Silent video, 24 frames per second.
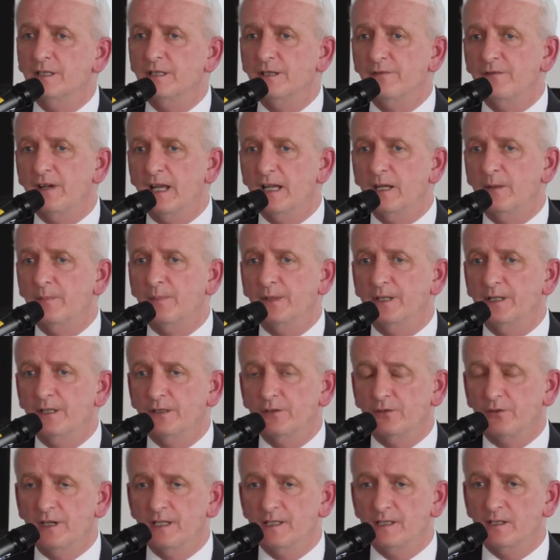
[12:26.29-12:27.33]
develop an
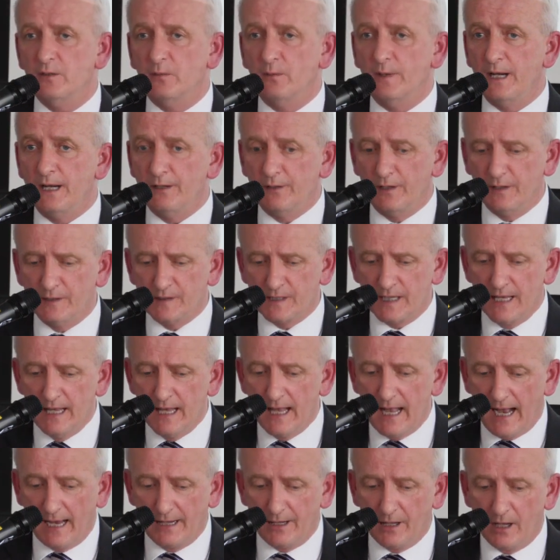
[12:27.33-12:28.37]
increased awareness
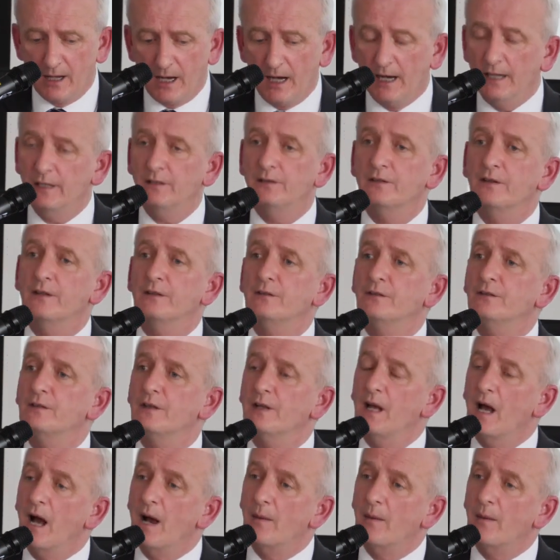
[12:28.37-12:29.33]
and a heightened,